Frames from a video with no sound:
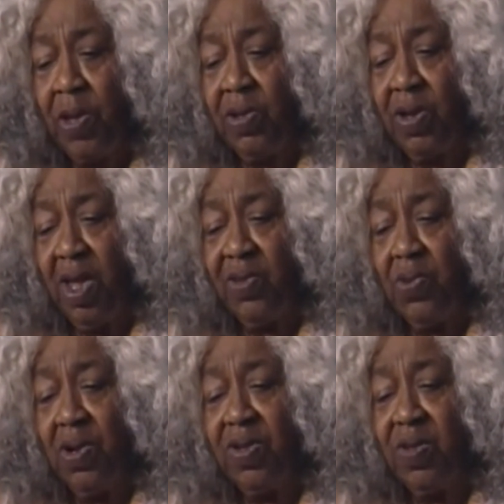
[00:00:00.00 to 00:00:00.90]
So
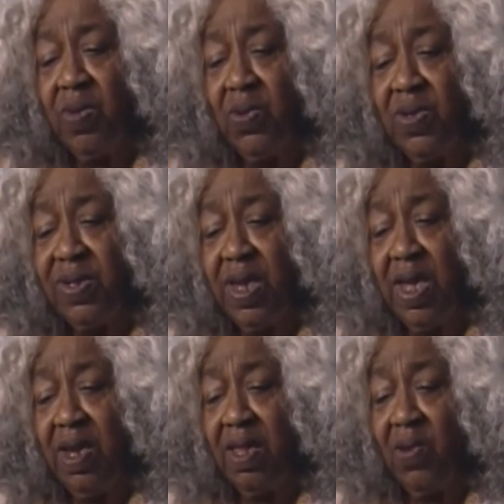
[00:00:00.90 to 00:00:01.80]
that's where Jimmy was
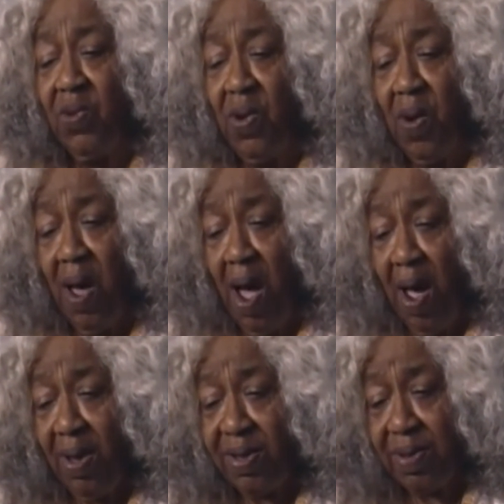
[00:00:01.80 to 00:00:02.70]
staying at the
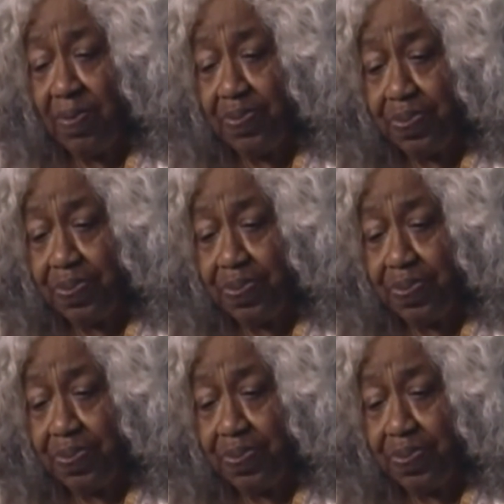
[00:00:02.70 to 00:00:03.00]
Wilcox.